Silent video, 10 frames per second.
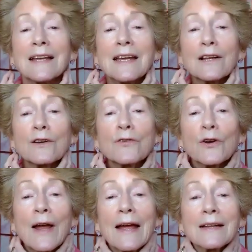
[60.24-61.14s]
the heel of
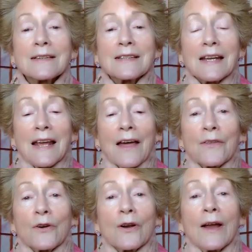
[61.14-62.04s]
your hands
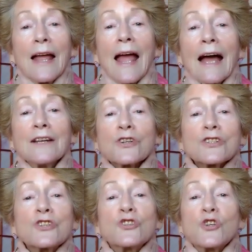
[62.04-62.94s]
together and
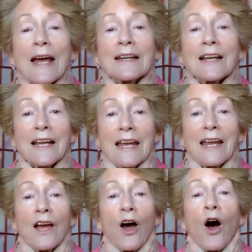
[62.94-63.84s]
just
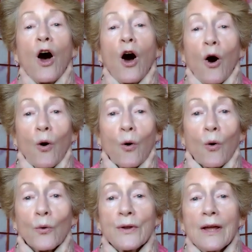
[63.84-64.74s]
gently
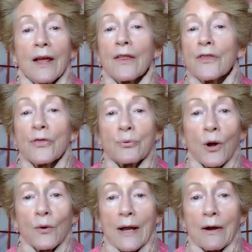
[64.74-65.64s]
hold the
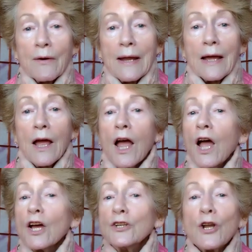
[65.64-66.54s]
throat area.
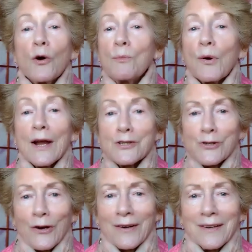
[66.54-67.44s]
No
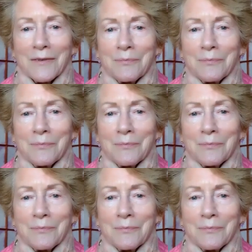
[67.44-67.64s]
pressure.